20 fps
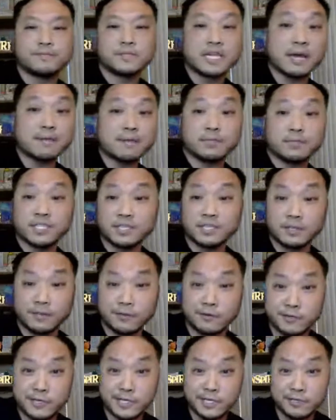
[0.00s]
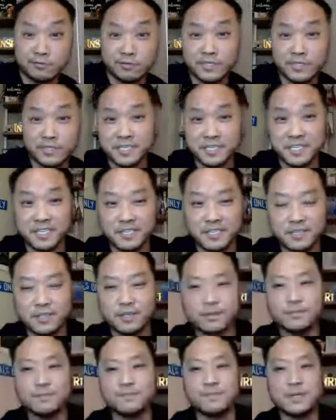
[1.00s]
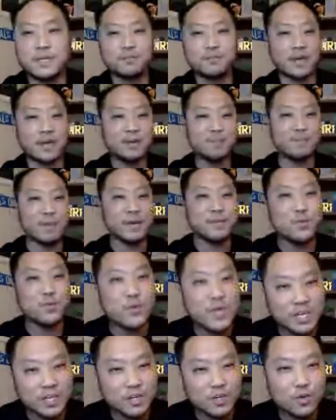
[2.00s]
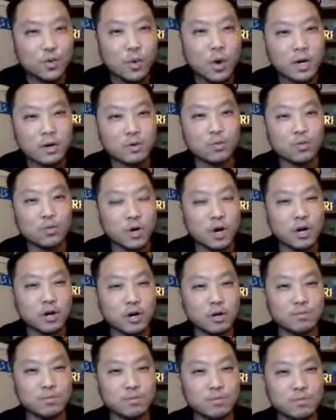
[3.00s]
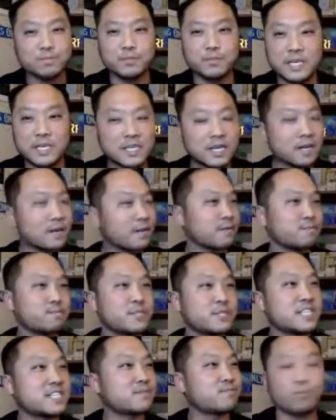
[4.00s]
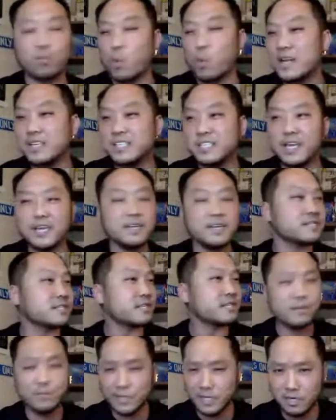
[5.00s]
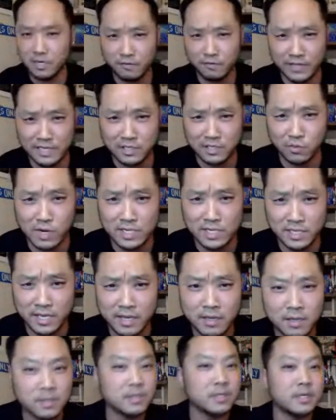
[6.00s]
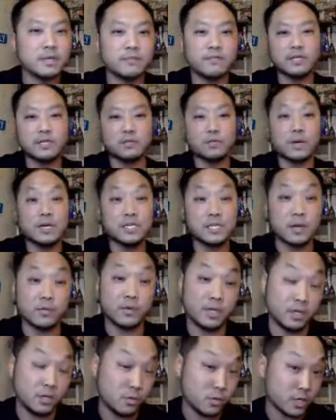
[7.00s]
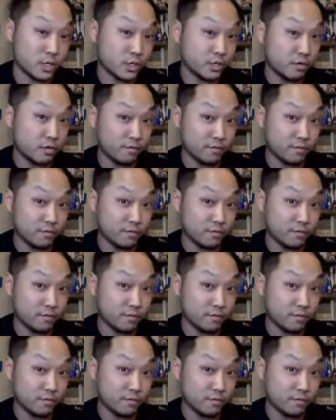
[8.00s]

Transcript: same, just the 13th or 16th. So hey, maybe we can do our is that a Wednesday? Does anybody know if that's Wednesday? If that's Wednesday, we can do our show